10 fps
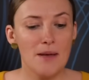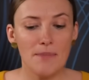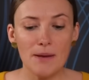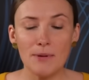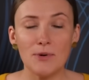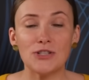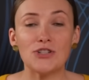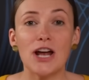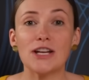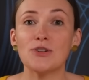Maybe we're
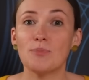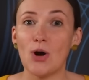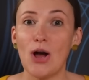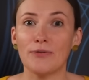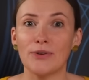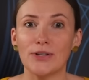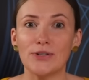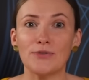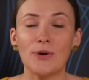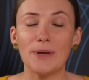trying to profit
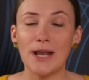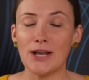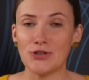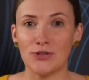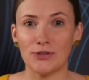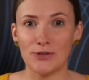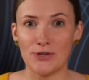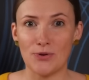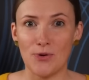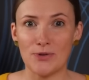from a natural
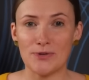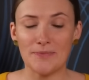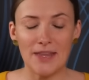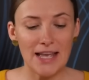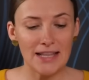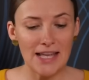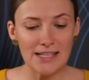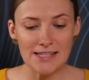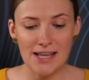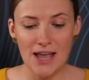resource.
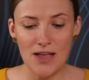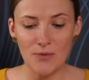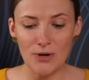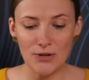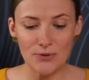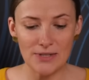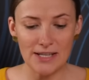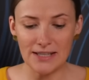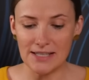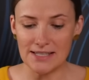Let's say we're
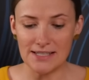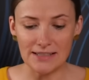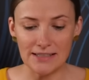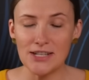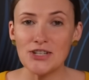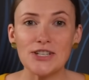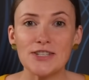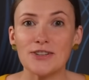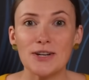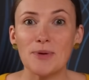using this delicious
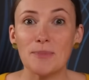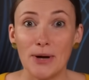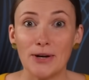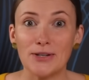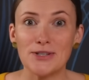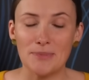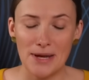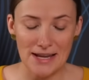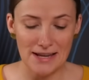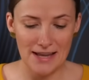creamy butter to
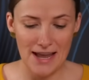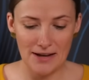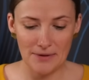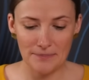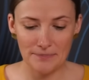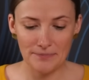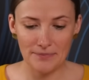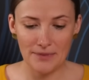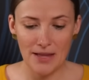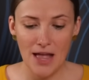bake a cake.
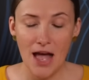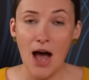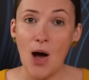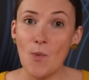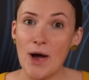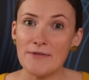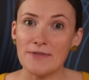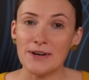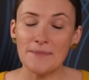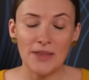
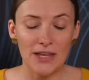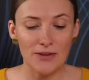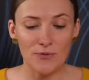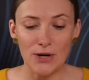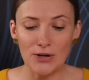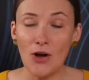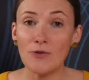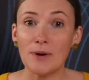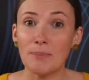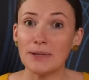However, if we're
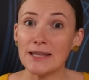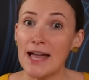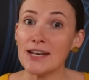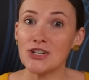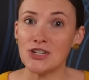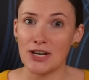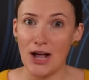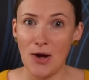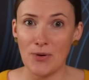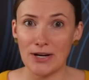not replenishing
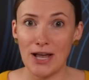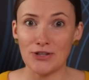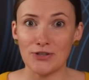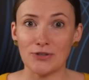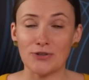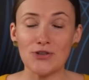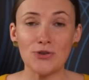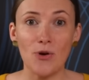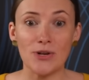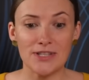our natural
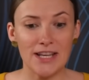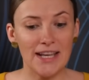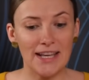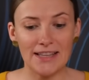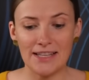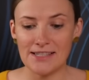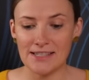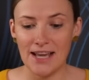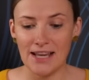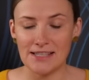resource, in this
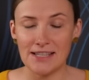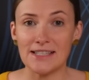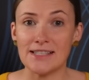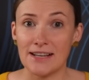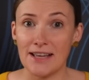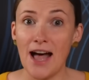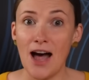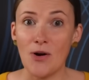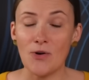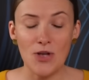case it's a
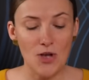cow,